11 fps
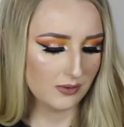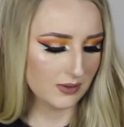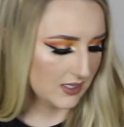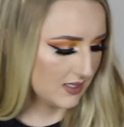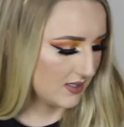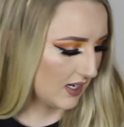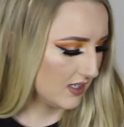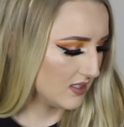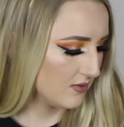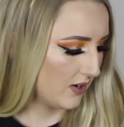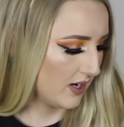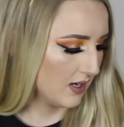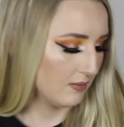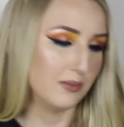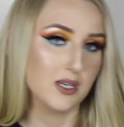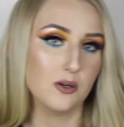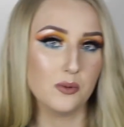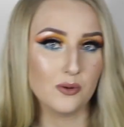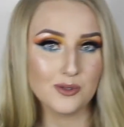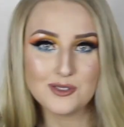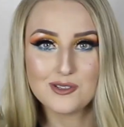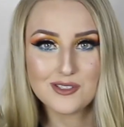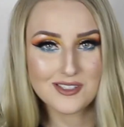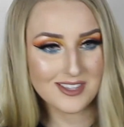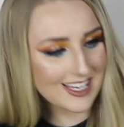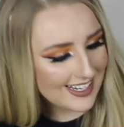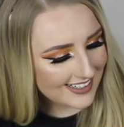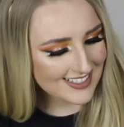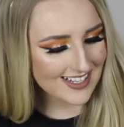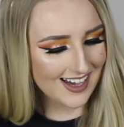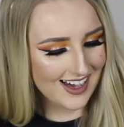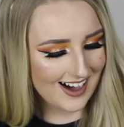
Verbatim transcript: really satisfying peel porn sorts of things.